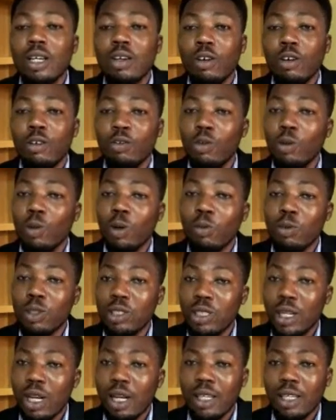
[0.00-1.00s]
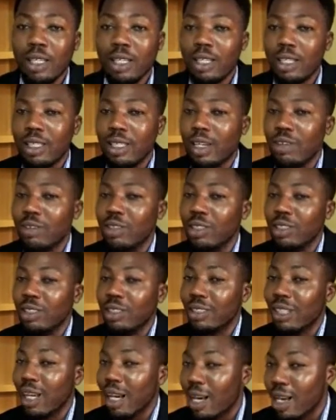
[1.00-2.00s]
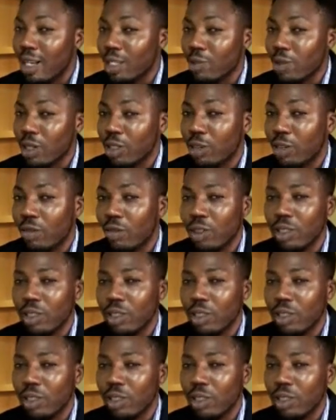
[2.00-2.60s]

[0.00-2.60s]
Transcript: of the web design, there is a design aspect of